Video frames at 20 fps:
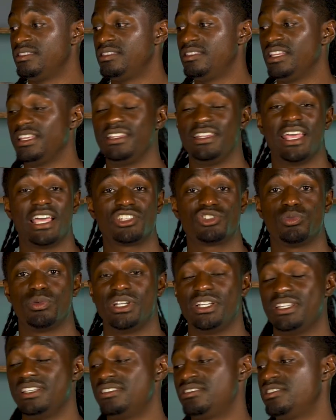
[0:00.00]
The next
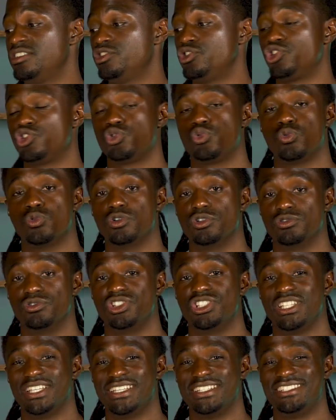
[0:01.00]
one is the
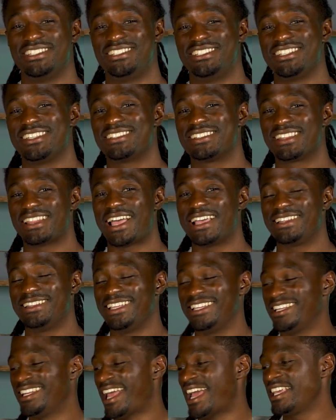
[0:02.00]
swoosh. It's just like
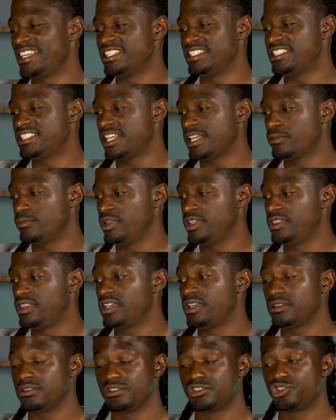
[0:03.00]
the Nike check. When you
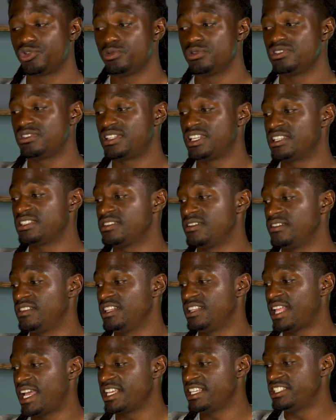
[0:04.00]
think of the swoosh, think of
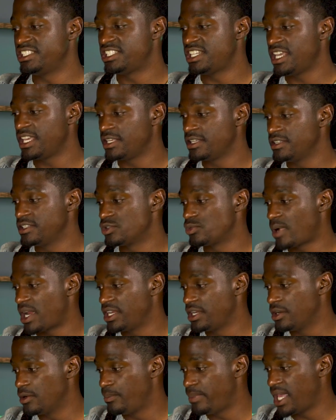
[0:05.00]
Nike check. It's
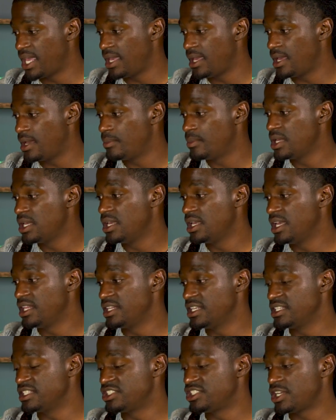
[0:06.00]
right here, bam, and
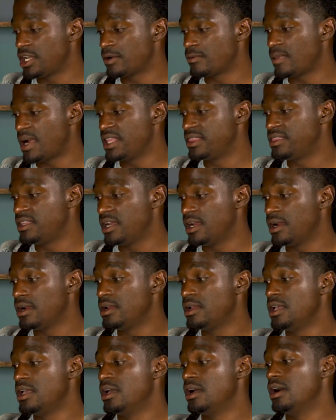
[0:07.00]
then a check right
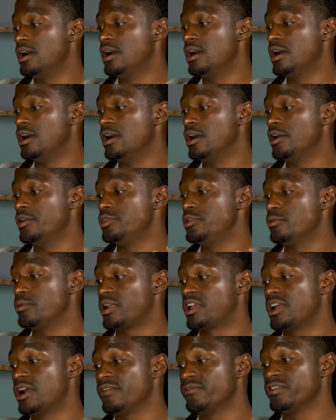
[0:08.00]
there. Uh, the
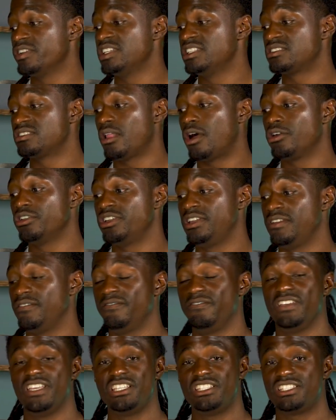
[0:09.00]
recovery is longer
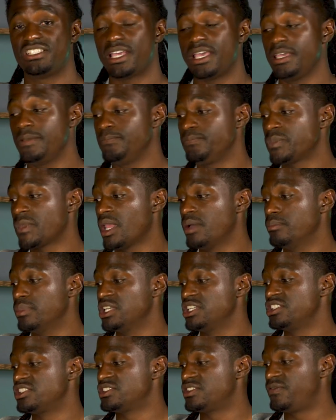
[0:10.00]
than V shape,
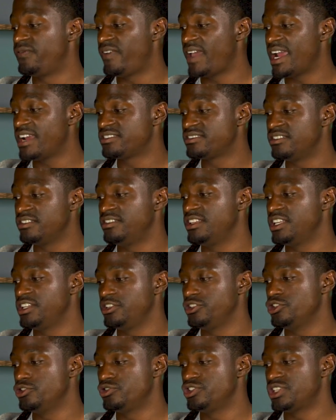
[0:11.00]
but it's faster than
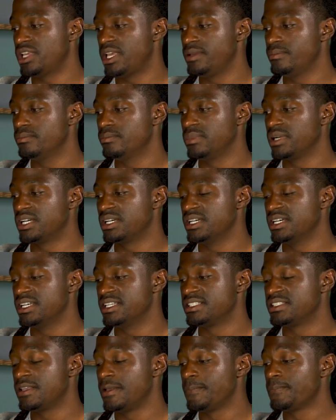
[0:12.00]
the U shape
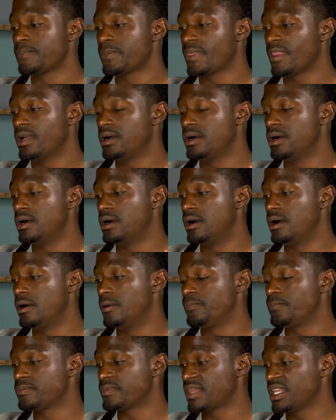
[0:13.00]
because
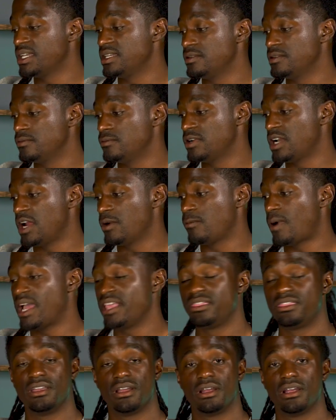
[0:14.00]
um, right,
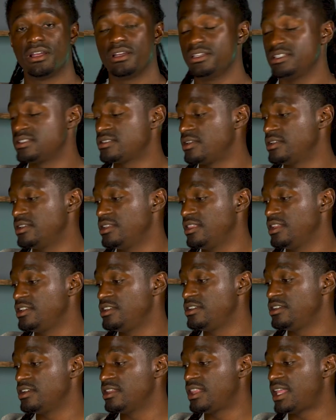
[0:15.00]
right there is on the
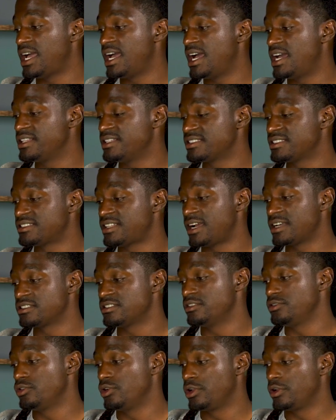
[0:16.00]
linear line. The stocks
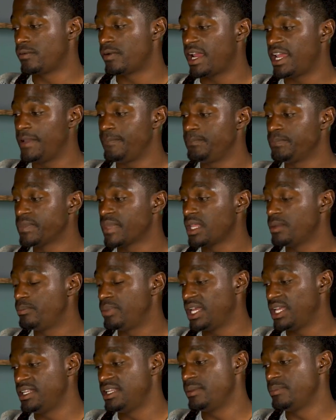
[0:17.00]
are doing great.
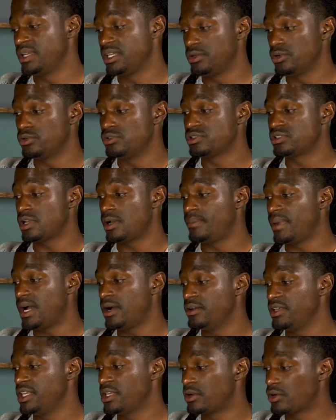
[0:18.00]
Pandemic news come
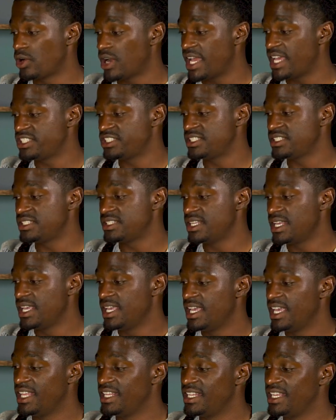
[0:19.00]
out, it crashes,
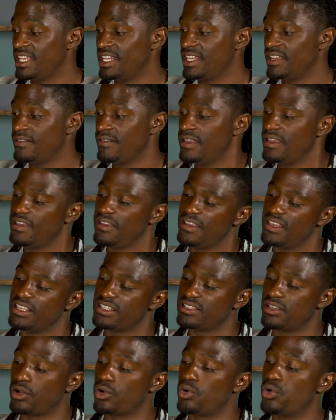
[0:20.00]
and then it, it,
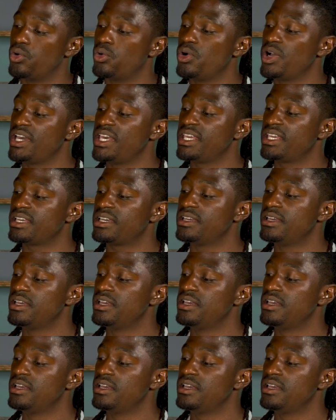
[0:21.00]
it's a quick,